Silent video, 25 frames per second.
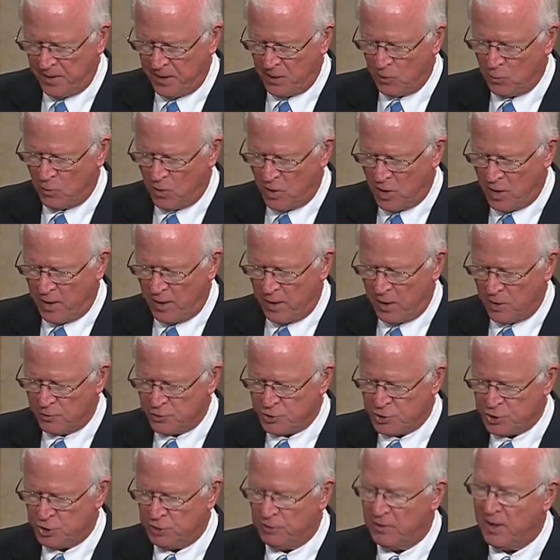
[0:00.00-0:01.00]
then one
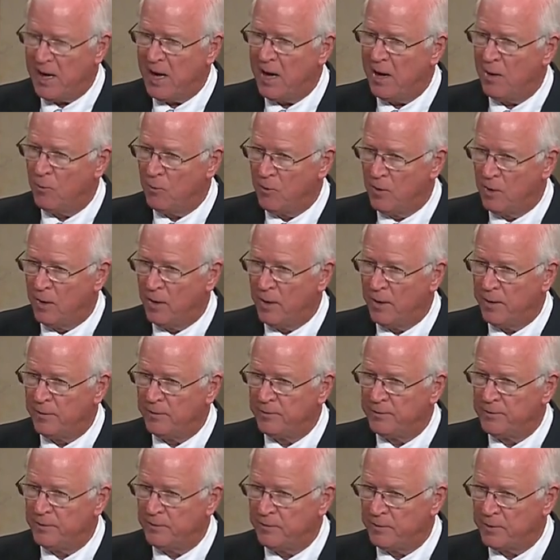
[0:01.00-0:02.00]
on July
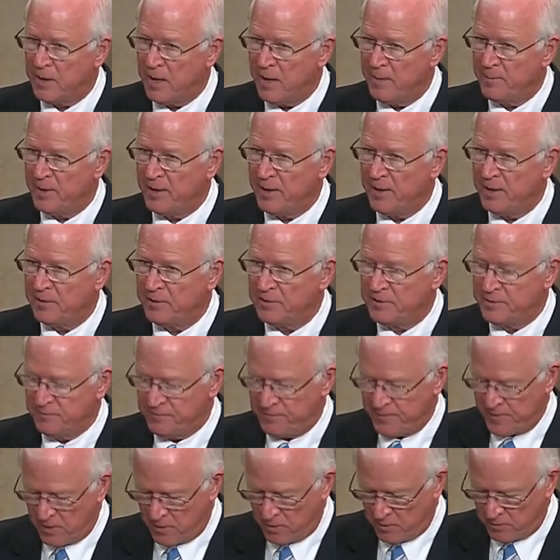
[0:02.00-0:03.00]
1 to accommodate the
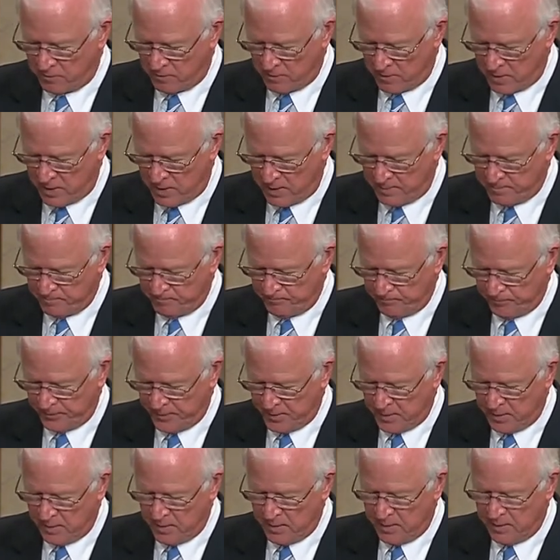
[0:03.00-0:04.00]
fall crop.
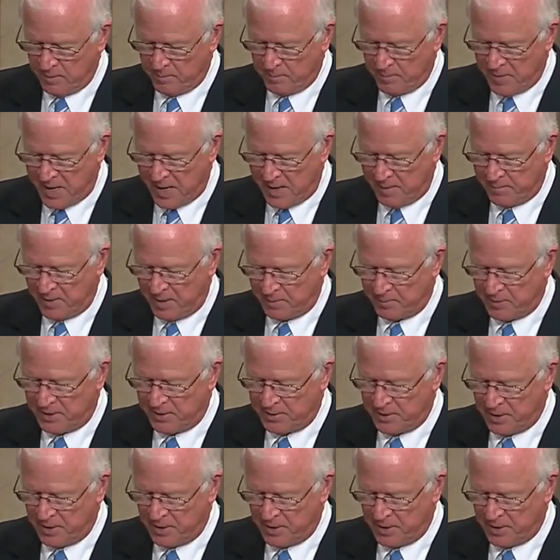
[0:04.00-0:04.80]
My amendment